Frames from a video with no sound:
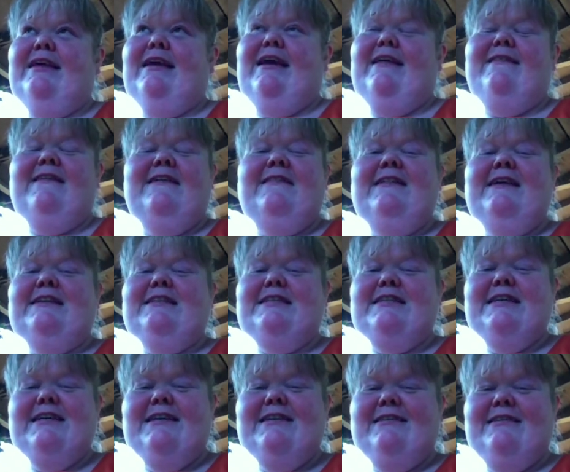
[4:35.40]
I think that's
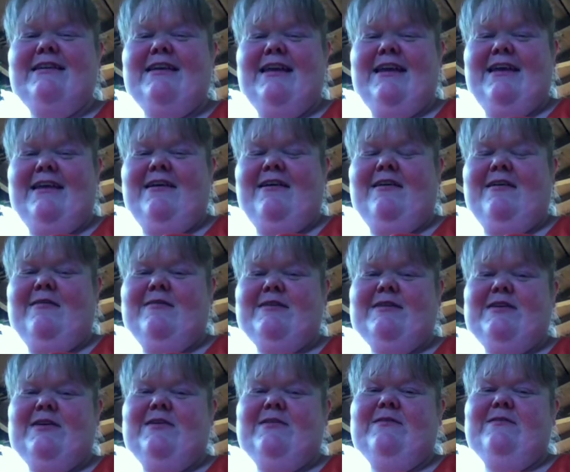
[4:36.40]
it.
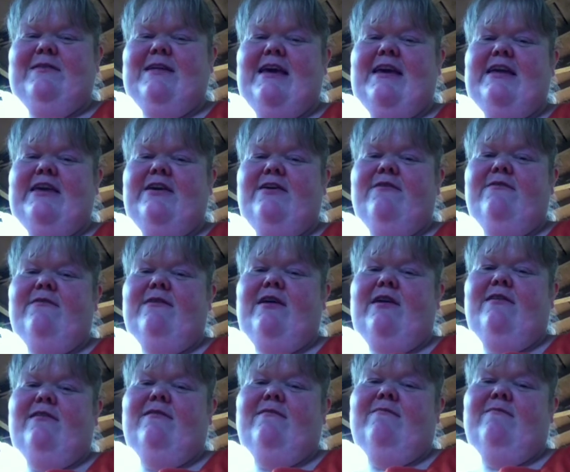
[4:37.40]
So thank you,
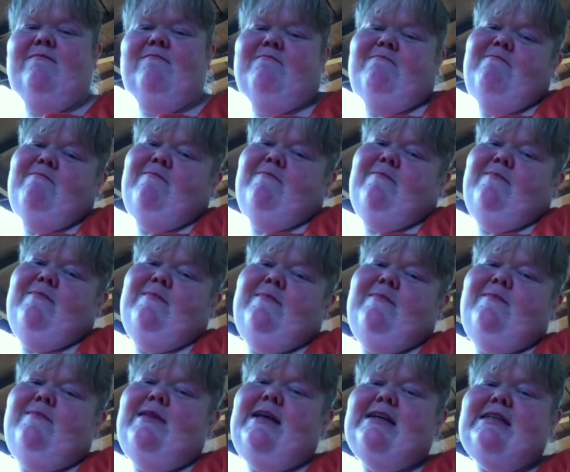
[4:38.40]
and
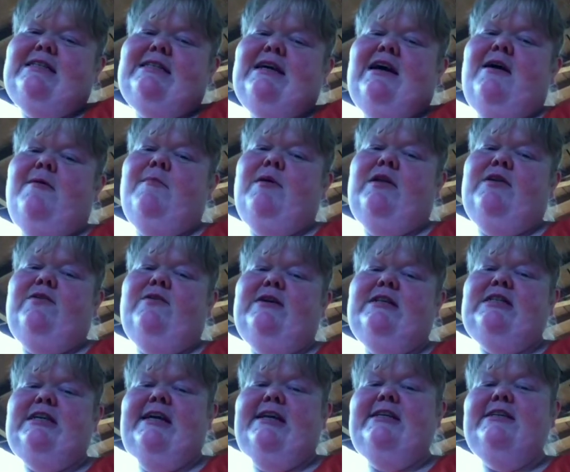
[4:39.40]
next time I'll do a
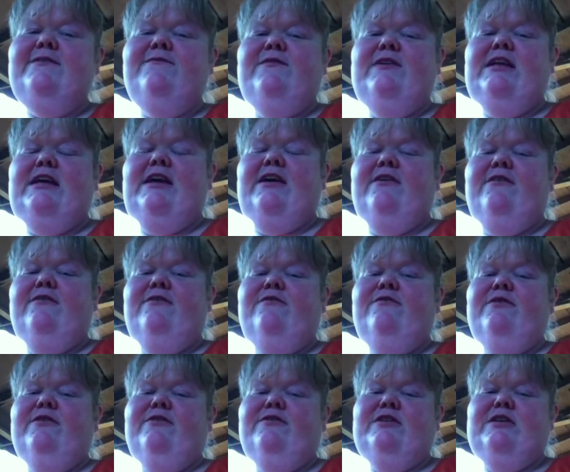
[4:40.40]
changing video
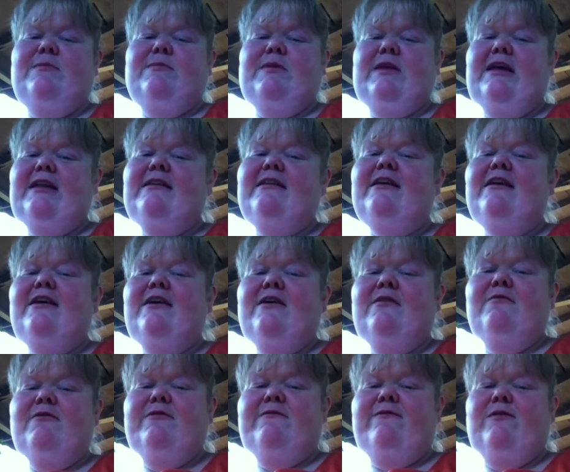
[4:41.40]
or something
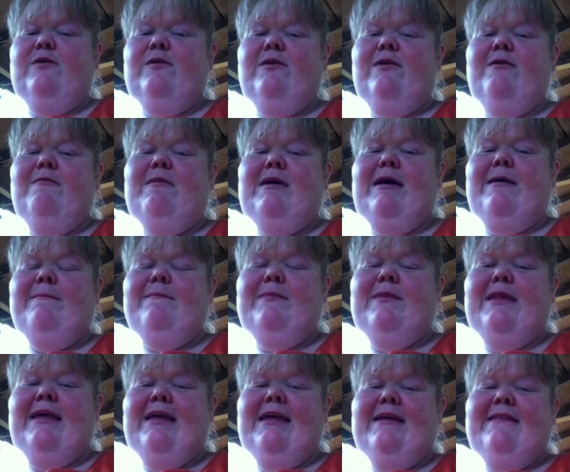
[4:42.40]
with Flora, but
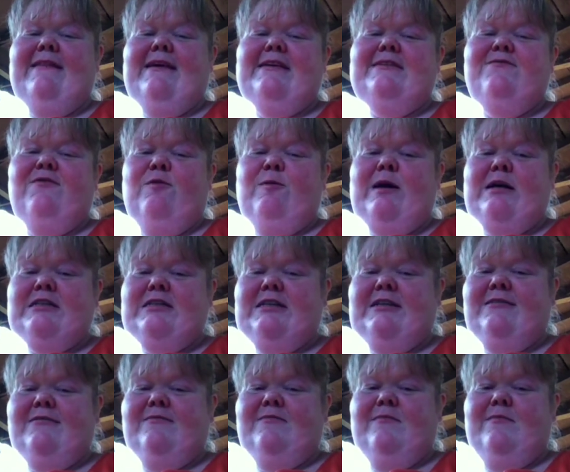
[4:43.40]
thanks for
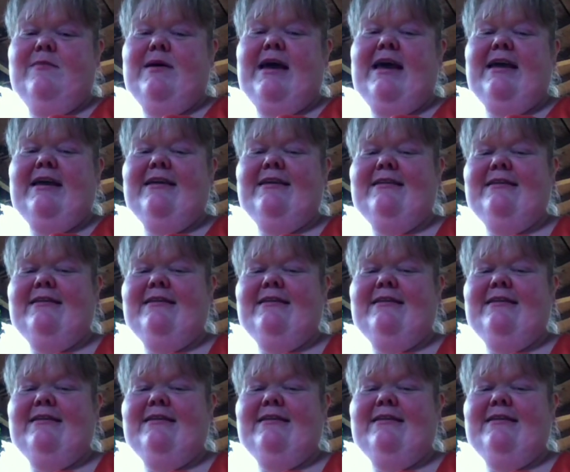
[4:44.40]
watching. Bye.